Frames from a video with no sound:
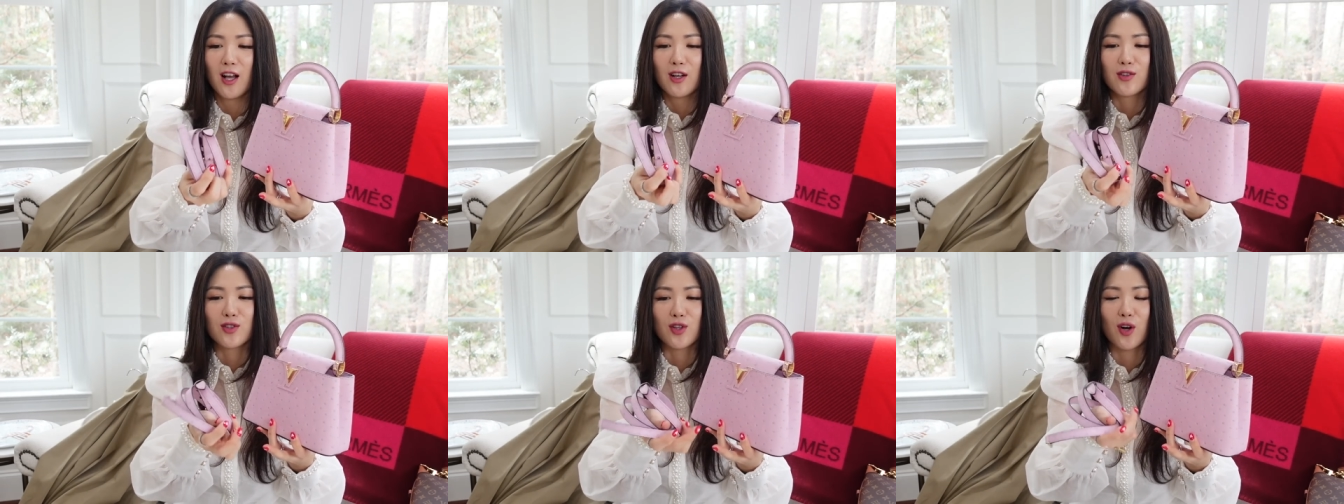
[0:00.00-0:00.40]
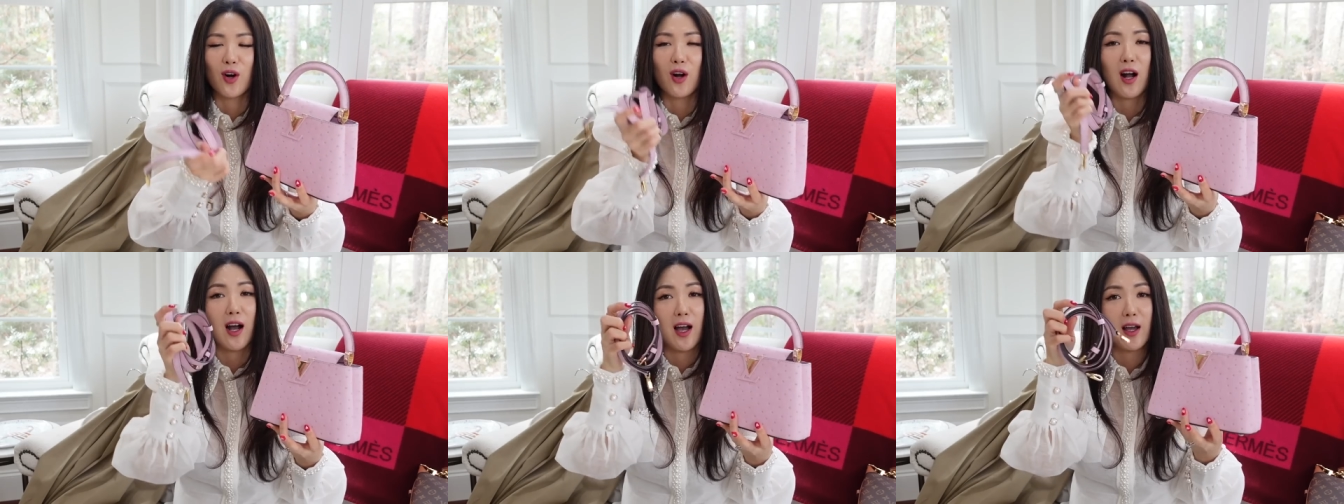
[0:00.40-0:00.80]

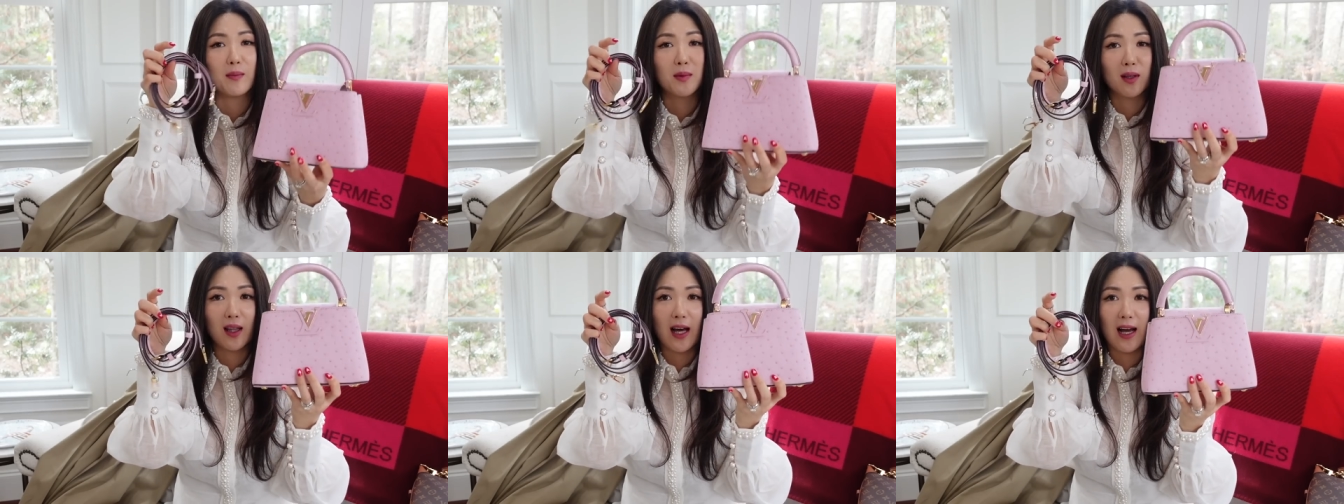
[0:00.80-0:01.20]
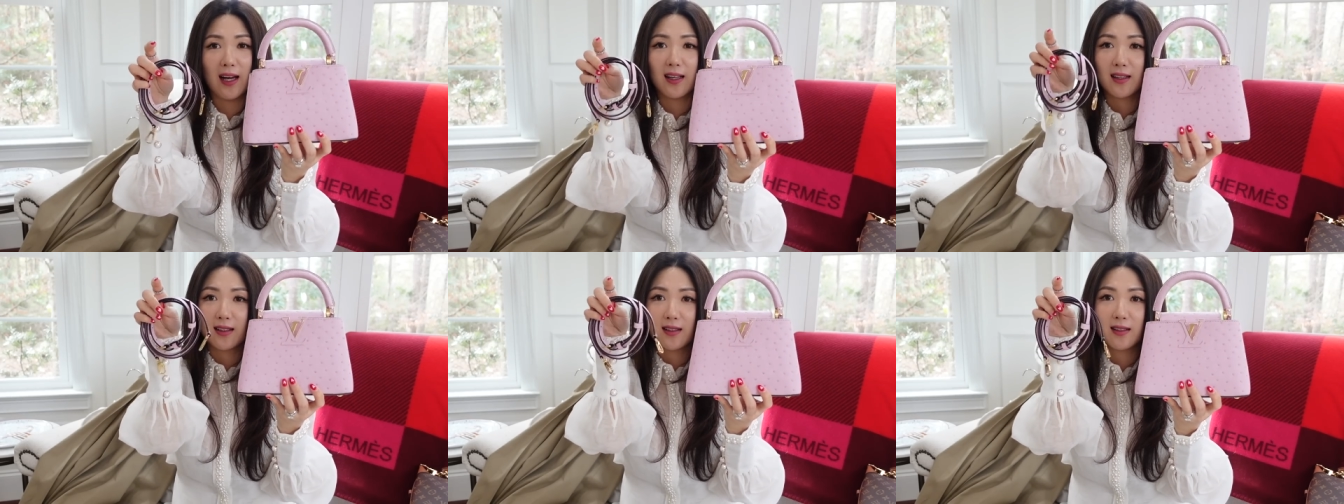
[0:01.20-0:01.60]
so I'm
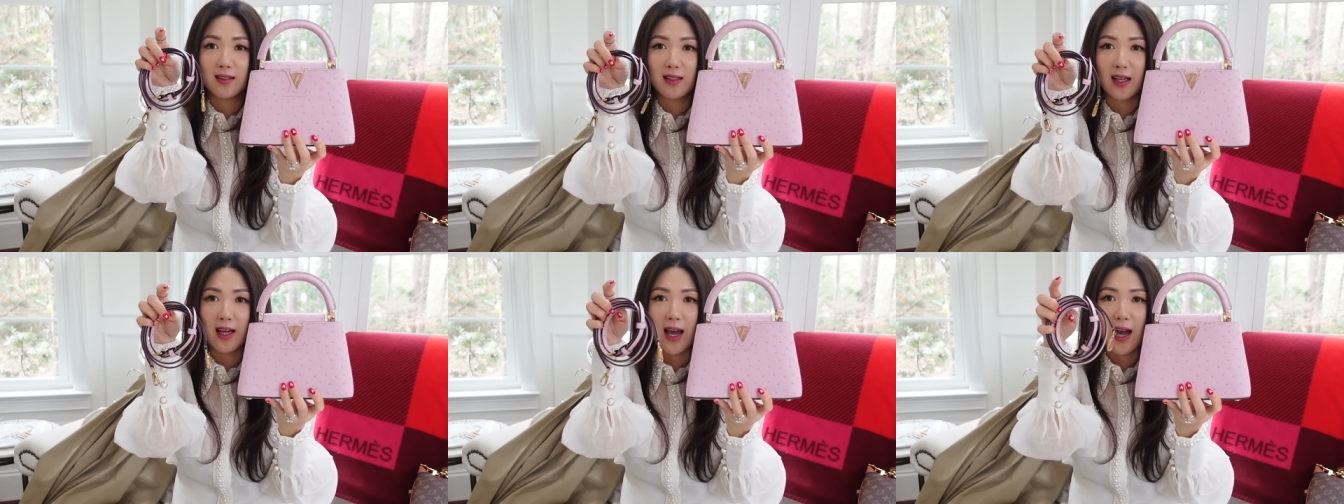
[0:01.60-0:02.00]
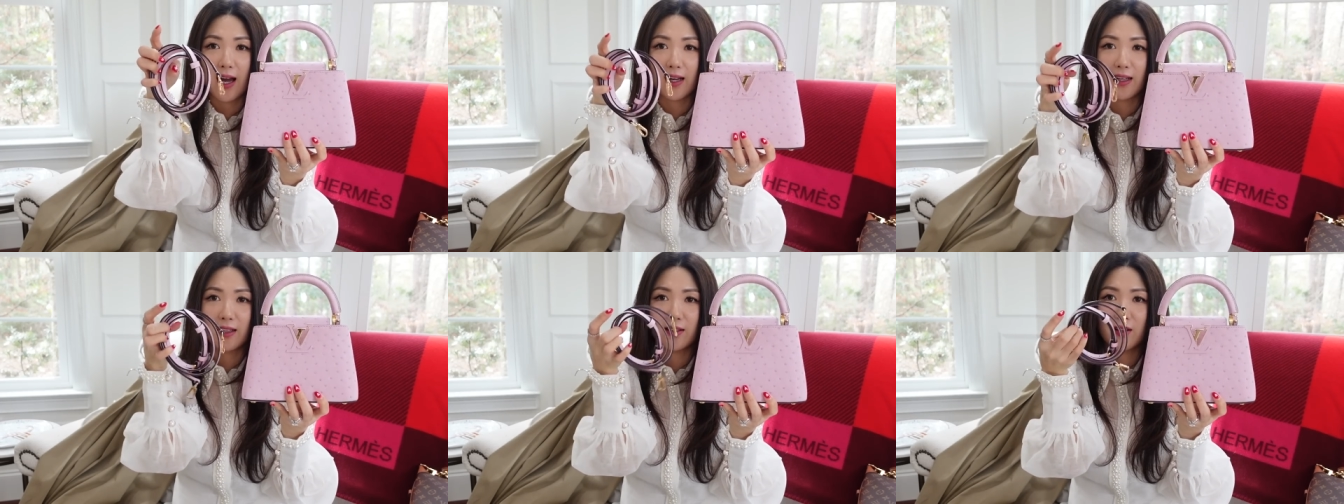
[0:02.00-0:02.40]
glad they
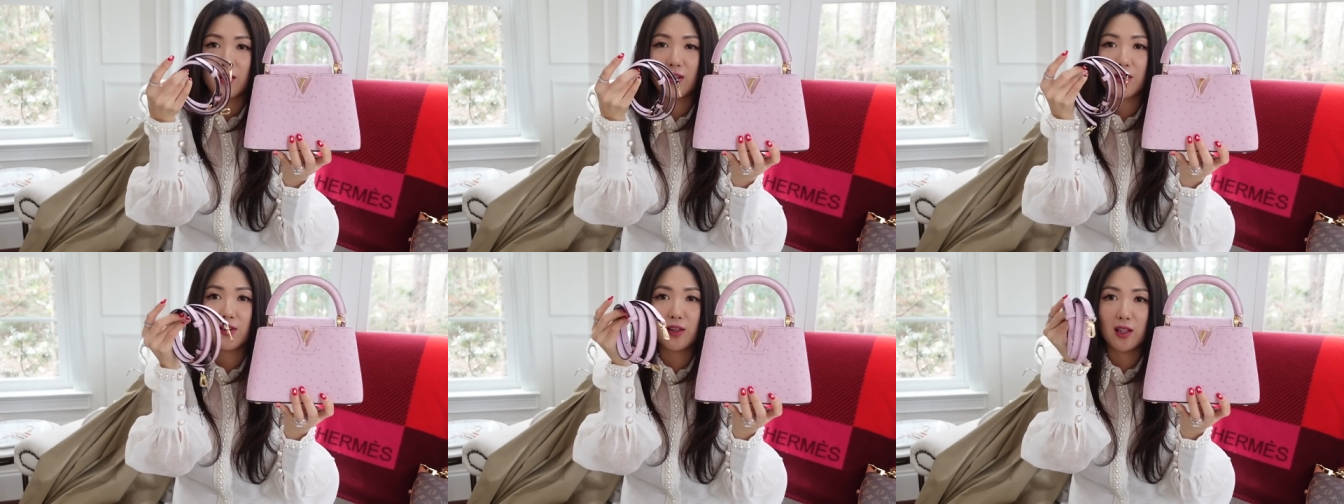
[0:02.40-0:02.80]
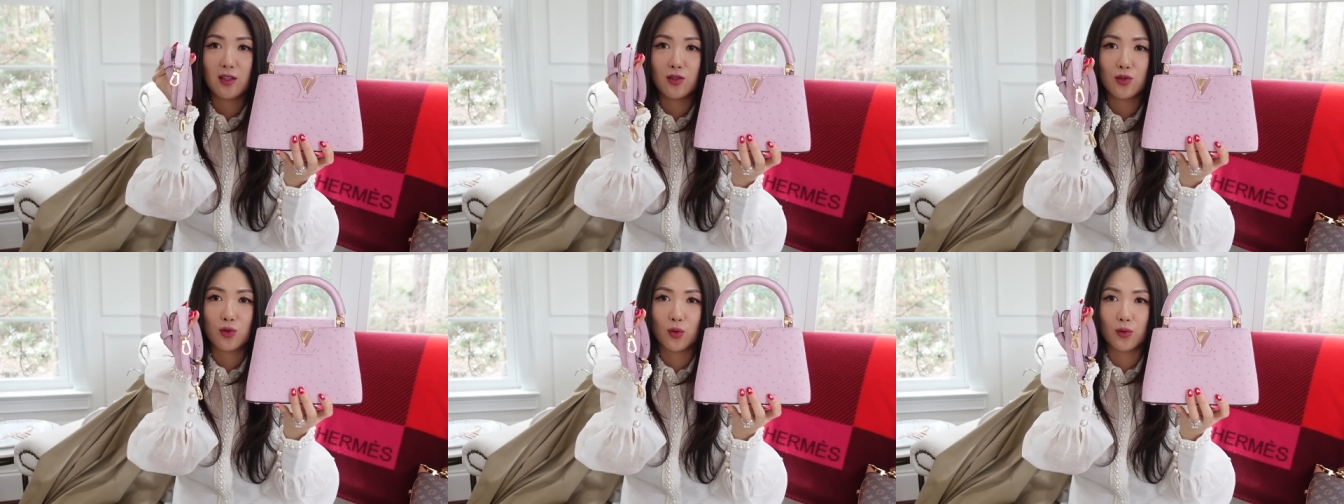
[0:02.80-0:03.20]
added
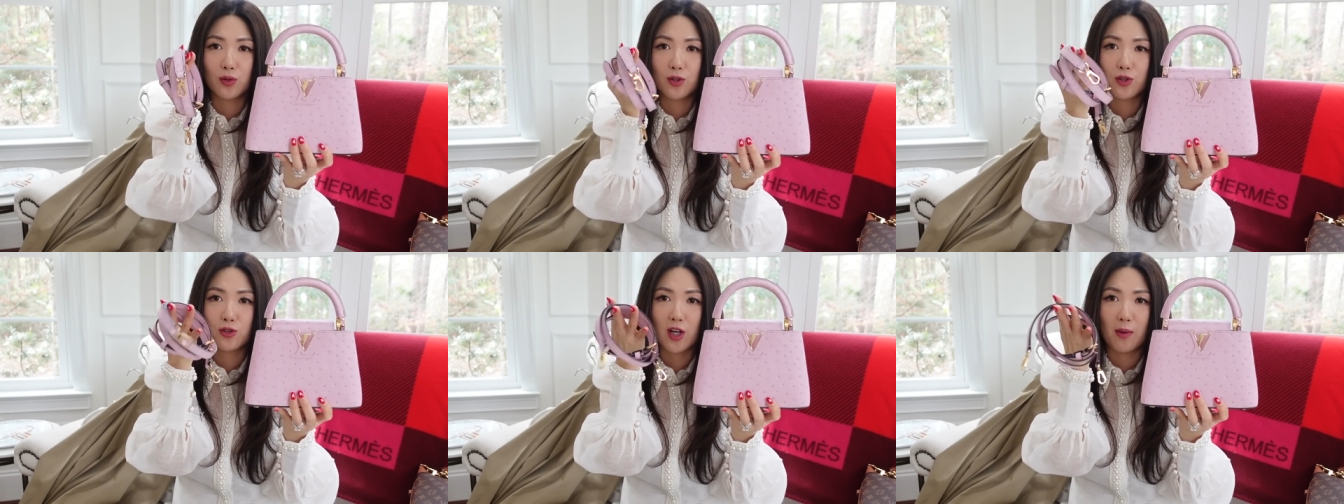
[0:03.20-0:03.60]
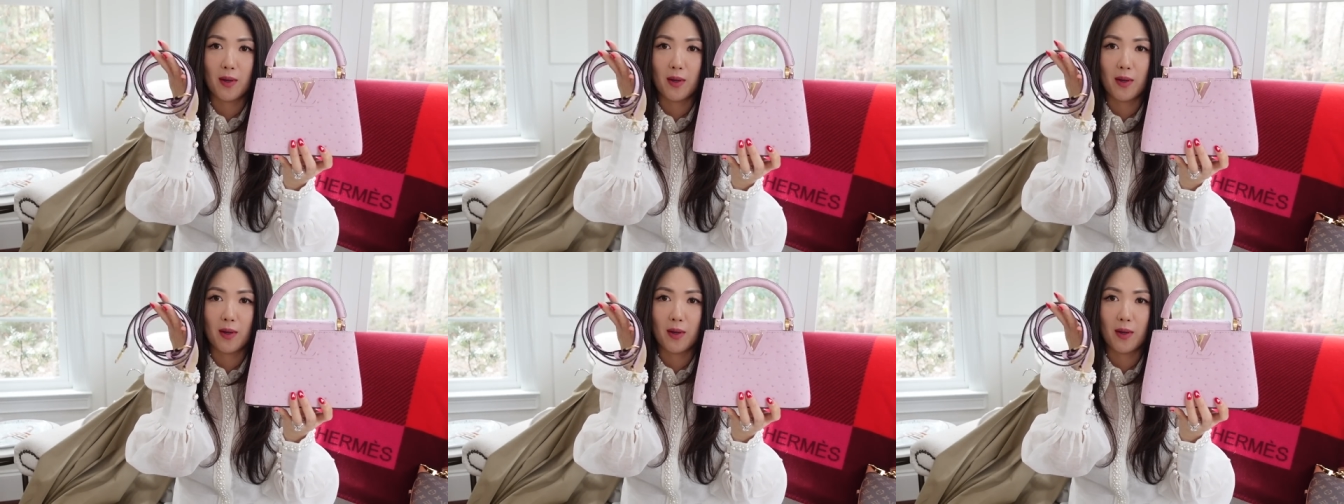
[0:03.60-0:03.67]
thin shoulder strap.